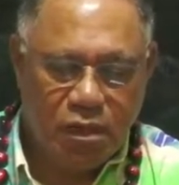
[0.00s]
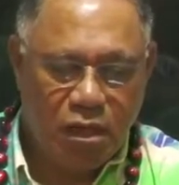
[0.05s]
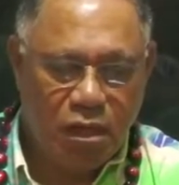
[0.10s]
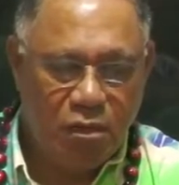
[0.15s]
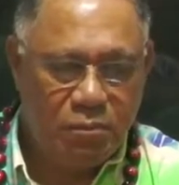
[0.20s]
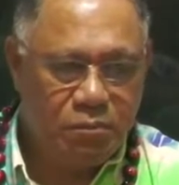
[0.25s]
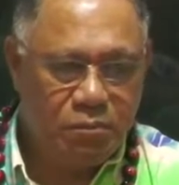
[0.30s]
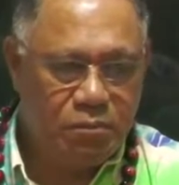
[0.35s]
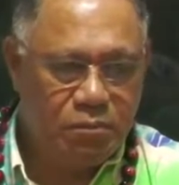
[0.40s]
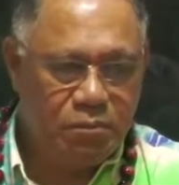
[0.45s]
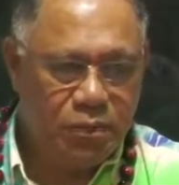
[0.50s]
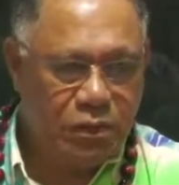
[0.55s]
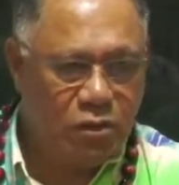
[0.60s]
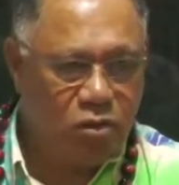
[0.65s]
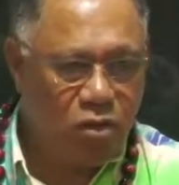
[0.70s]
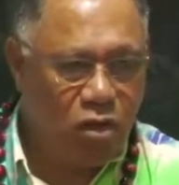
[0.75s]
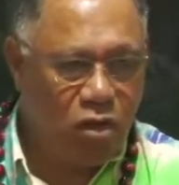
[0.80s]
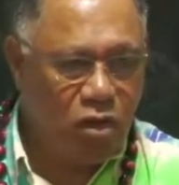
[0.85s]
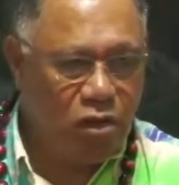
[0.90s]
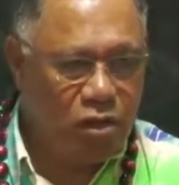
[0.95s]
But
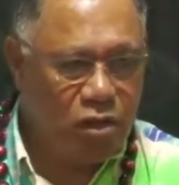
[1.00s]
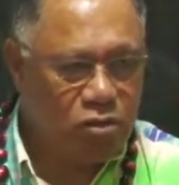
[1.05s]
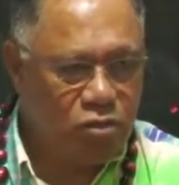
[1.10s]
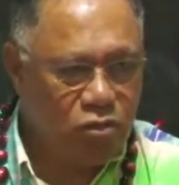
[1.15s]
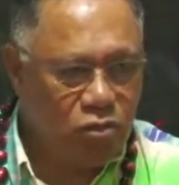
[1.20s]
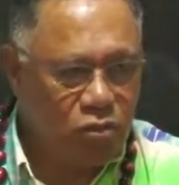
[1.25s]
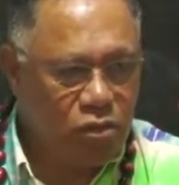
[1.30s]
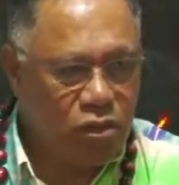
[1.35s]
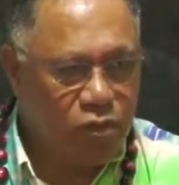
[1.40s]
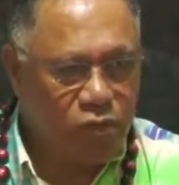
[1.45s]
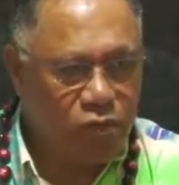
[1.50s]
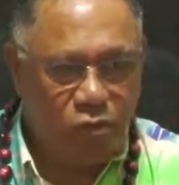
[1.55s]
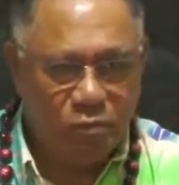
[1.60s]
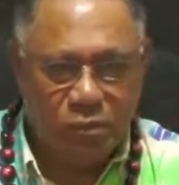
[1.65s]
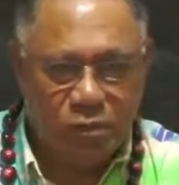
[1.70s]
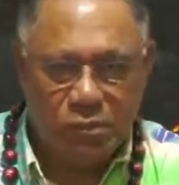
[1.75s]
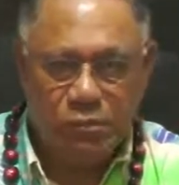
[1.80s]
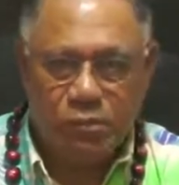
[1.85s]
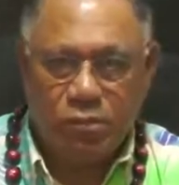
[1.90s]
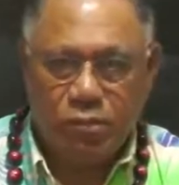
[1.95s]
God is looking for
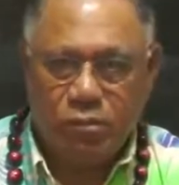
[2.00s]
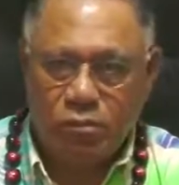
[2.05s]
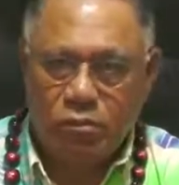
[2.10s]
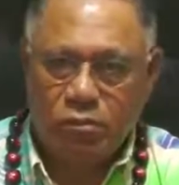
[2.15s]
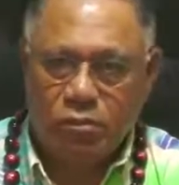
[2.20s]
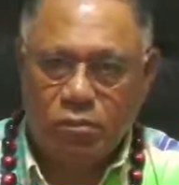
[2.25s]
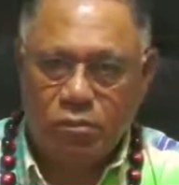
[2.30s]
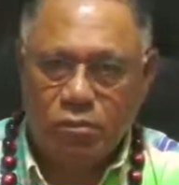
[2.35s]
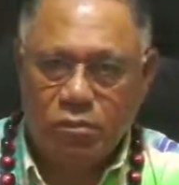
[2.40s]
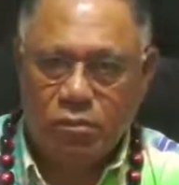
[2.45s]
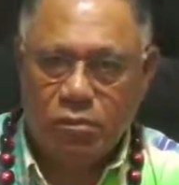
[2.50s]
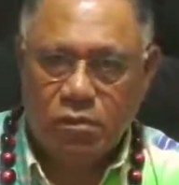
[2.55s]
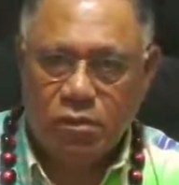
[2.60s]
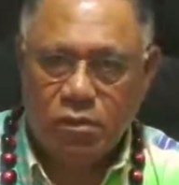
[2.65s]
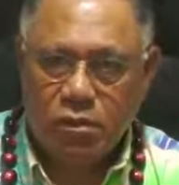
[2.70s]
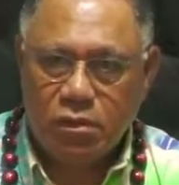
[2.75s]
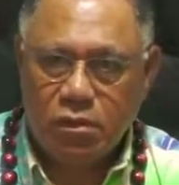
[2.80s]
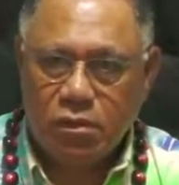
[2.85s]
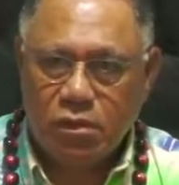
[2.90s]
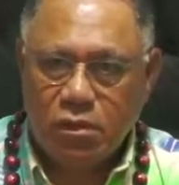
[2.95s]
people
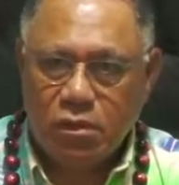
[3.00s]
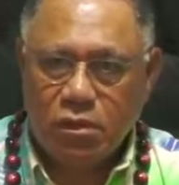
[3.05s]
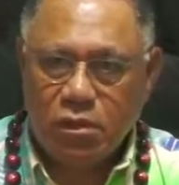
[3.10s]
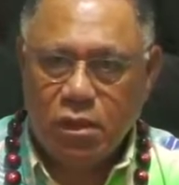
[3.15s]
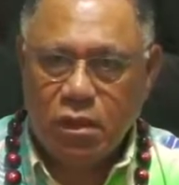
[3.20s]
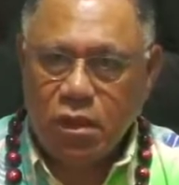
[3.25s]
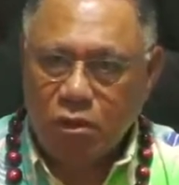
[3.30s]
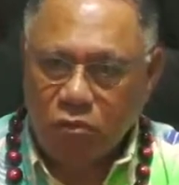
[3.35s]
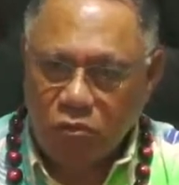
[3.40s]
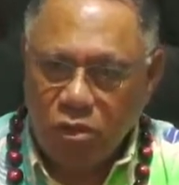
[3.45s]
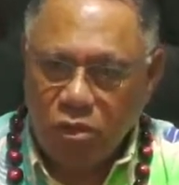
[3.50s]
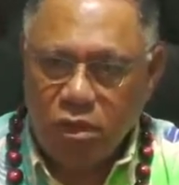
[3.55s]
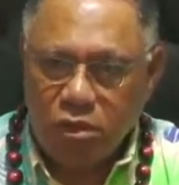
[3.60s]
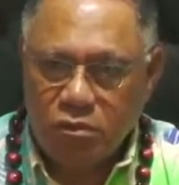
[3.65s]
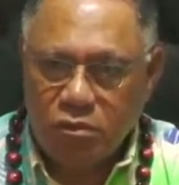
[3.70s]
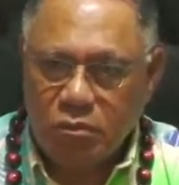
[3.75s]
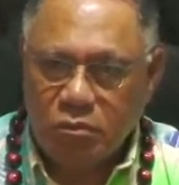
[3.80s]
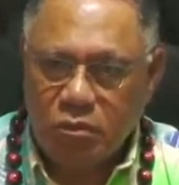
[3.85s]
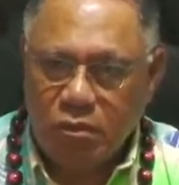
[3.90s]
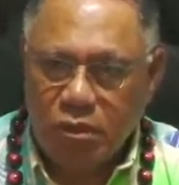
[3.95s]
that are willing to
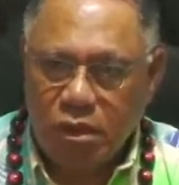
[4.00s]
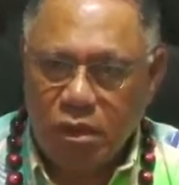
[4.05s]
pray.